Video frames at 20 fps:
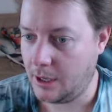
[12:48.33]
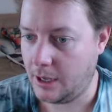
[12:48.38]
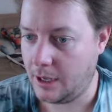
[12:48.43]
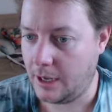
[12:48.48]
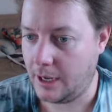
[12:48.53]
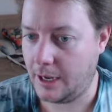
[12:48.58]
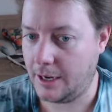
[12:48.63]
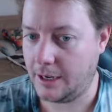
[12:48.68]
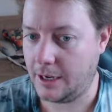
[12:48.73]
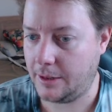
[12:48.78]

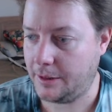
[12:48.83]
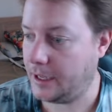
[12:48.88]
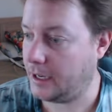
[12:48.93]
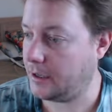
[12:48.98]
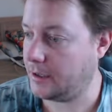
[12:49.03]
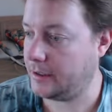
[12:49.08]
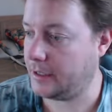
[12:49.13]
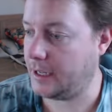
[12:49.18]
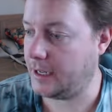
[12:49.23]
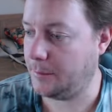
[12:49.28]
And
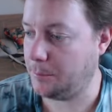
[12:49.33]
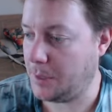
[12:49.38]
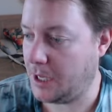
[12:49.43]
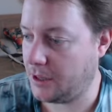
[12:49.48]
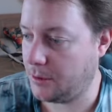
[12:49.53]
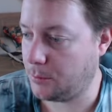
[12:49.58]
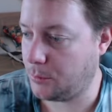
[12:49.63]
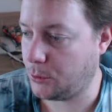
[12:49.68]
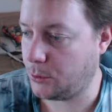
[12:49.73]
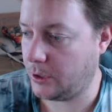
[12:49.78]
that
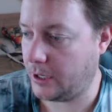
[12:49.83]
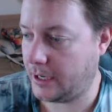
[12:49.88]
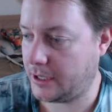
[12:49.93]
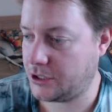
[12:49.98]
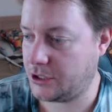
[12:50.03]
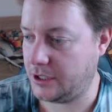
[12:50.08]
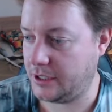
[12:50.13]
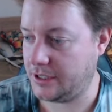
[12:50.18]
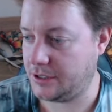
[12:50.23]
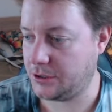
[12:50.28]
motherboard
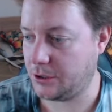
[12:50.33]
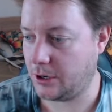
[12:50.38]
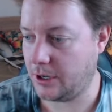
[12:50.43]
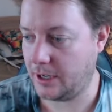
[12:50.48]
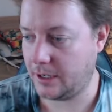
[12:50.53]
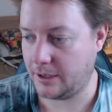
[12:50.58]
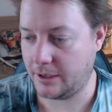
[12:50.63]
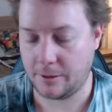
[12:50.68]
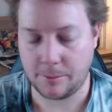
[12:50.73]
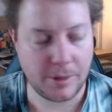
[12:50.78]
actually
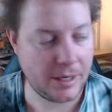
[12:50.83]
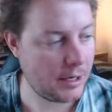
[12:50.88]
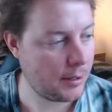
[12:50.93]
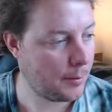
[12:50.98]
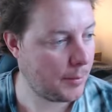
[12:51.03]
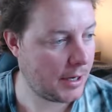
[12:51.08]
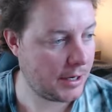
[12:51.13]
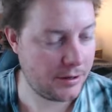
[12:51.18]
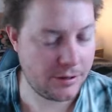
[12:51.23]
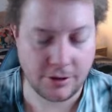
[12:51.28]
died. And about a
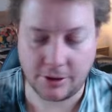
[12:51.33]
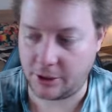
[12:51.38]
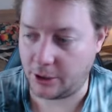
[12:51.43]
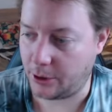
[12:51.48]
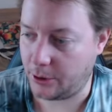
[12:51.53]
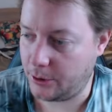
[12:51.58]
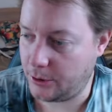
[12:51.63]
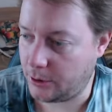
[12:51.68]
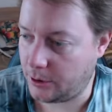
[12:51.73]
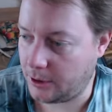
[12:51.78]
month
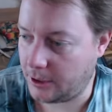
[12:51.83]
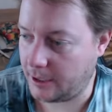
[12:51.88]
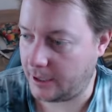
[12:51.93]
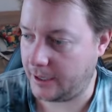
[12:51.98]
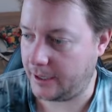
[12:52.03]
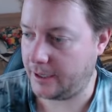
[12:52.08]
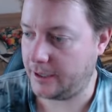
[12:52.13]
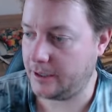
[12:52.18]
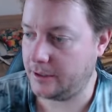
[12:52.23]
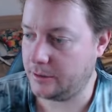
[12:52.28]
ago,
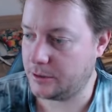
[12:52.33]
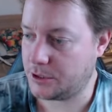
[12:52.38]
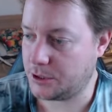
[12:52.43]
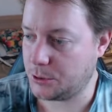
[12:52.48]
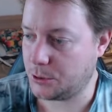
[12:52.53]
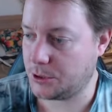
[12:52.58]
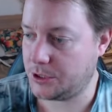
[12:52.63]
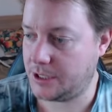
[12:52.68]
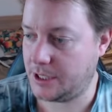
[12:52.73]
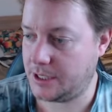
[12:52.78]
I
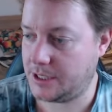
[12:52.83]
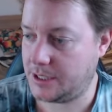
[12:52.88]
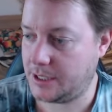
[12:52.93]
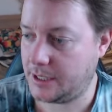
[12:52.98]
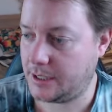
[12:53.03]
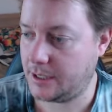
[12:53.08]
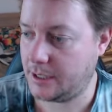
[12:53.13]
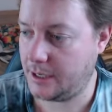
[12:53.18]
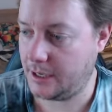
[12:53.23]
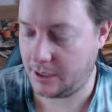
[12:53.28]
sourced a
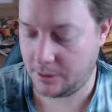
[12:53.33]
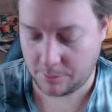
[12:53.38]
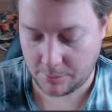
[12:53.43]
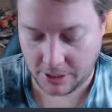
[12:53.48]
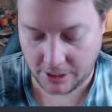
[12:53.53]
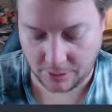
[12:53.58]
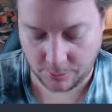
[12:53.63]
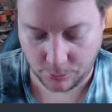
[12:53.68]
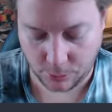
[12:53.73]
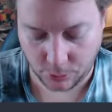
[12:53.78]
secondhand
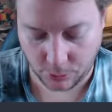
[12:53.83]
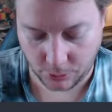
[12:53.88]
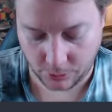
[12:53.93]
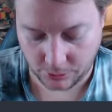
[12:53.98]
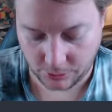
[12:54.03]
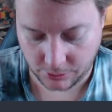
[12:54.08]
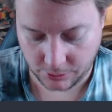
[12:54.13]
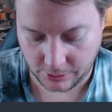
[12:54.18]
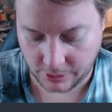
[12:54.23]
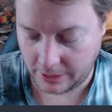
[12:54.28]
motherboard
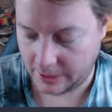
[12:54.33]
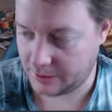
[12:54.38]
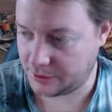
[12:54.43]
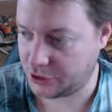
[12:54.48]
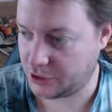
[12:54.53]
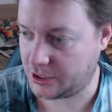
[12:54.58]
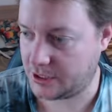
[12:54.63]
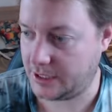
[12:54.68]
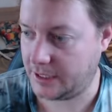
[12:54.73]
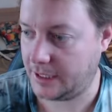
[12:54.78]

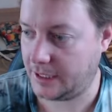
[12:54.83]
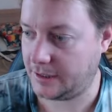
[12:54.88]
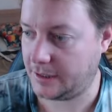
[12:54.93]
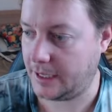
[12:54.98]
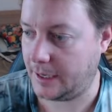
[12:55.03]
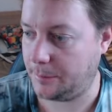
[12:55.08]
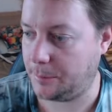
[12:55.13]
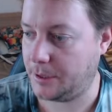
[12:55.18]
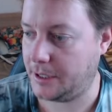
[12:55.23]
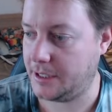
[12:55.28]
just to get
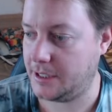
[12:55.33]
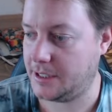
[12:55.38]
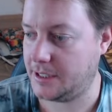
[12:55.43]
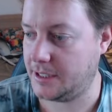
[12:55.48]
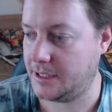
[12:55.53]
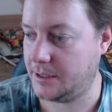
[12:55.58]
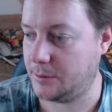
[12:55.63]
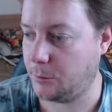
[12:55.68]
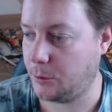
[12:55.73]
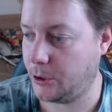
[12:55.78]
that
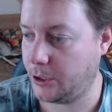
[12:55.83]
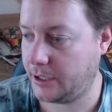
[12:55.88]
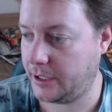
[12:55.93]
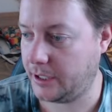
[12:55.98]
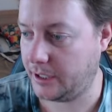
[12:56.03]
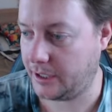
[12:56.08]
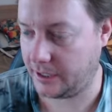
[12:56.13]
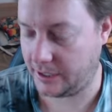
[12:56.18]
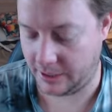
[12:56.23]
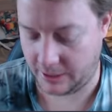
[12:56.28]
PC
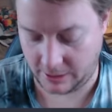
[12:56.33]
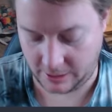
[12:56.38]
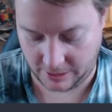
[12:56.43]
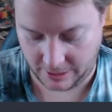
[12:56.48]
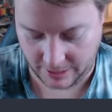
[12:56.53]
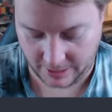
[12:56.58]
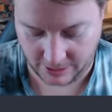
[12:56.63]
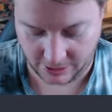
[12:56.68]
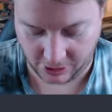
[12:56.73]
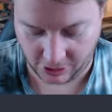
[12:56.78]
working again.
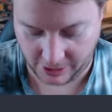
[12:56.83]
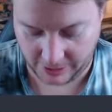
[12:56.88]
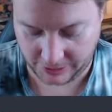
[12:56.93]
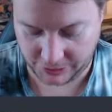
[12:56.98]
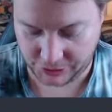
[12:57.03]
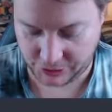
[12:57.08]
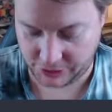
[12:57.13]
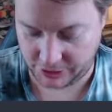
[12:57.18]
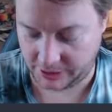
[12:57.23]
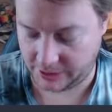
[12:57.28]
And I
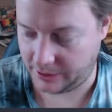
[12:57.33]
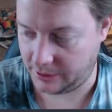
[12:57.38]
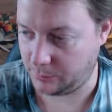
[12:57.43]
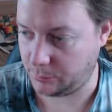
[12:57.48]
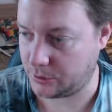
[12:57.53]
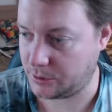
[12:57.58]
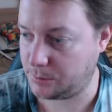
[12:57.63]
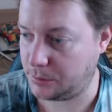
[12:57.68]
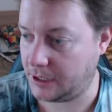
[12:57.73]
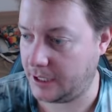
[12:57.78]
actually
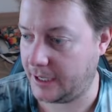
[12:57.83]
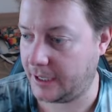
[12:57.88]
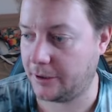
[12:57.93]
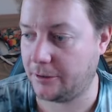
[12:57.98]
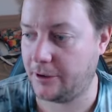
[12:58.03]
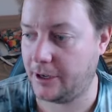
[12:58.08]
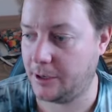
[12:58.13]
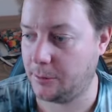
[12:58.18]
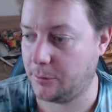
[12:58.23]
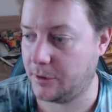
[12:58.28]
was playing
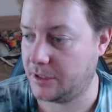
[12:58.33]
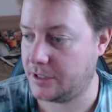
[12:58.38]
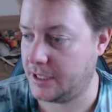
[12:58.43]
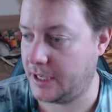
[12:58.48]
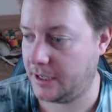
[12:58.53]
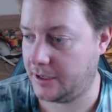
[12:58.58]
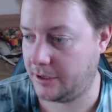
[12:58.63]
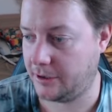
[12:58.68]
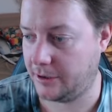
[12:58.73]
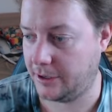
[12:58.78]
around with
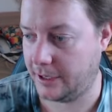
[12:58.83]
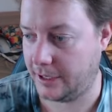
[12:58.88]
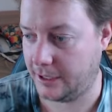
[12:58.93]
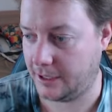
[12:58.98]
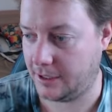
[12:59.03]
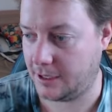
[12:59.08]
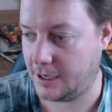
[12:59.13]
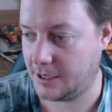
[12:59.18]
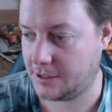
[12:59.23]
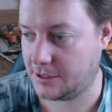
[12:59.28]
Deca again
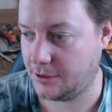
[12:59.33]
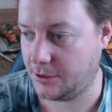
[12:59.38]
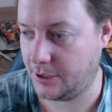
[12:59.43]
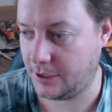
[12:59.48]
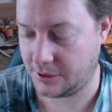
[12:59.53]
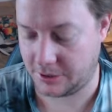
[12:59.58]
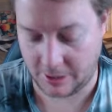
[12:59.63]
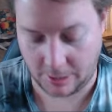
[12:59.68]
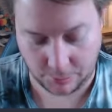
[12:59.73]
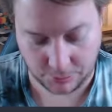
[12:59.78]
last
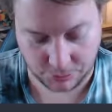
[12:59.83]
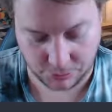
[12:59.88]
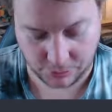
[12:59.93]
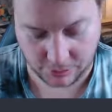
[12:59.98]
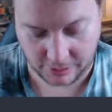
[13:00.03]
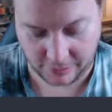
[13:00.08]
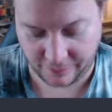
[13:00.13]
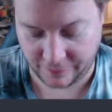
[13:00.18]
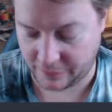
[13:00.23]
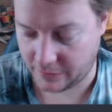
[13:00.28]
night. So that was
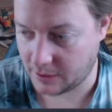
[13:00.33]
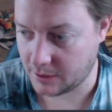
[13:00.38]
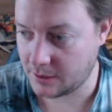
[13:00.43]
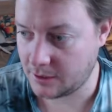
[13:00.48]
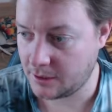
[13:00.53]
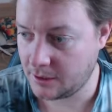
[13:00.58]
really fun.